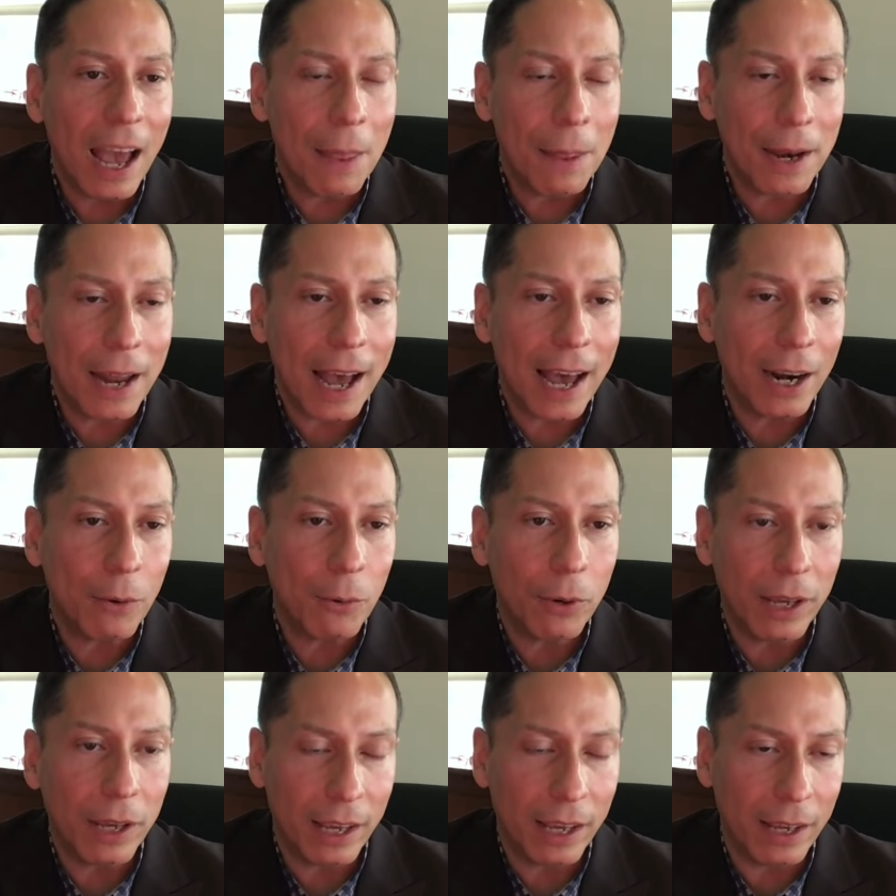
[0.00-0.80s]
And then how do
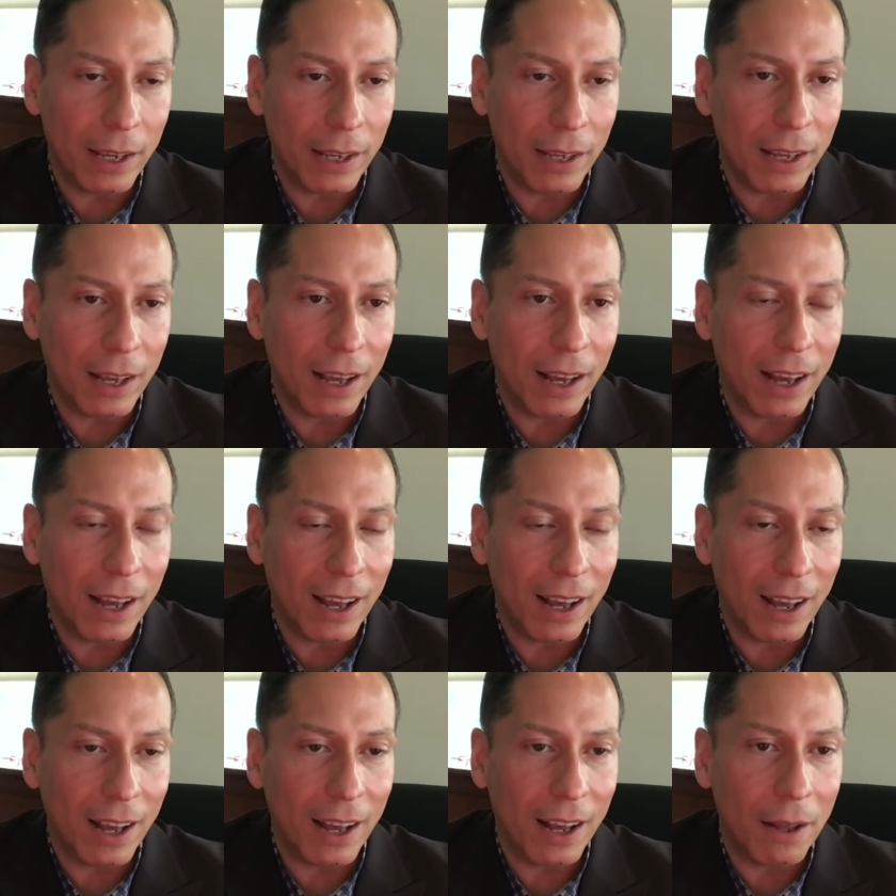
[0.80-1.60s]
we
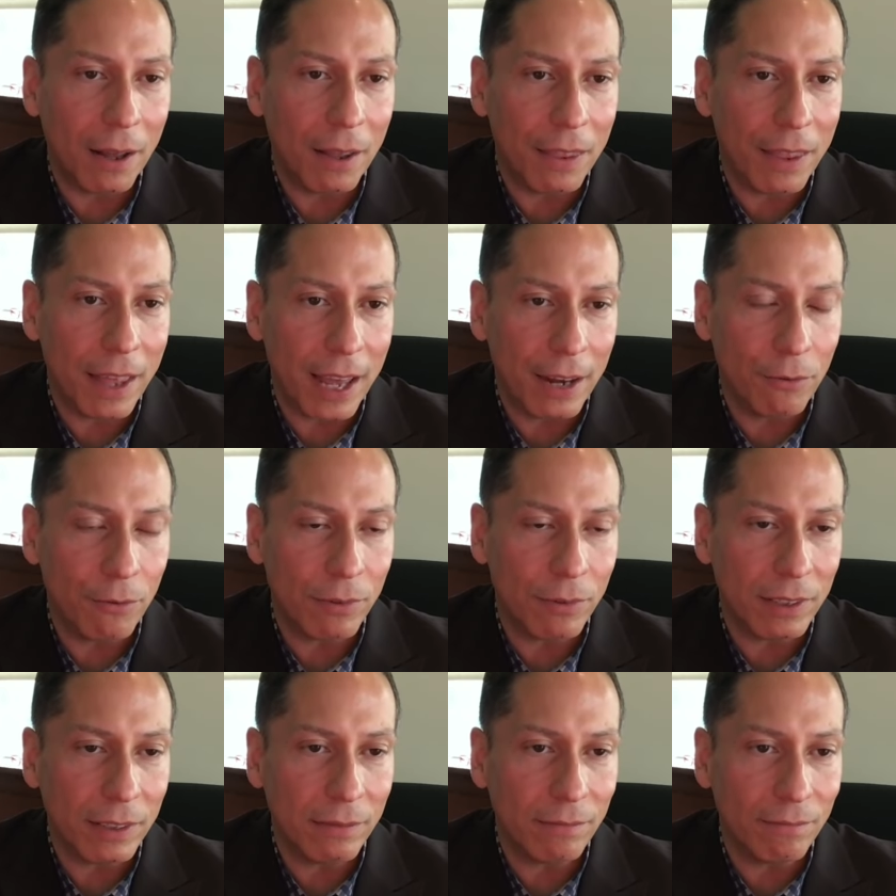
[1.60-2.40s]
uh, then,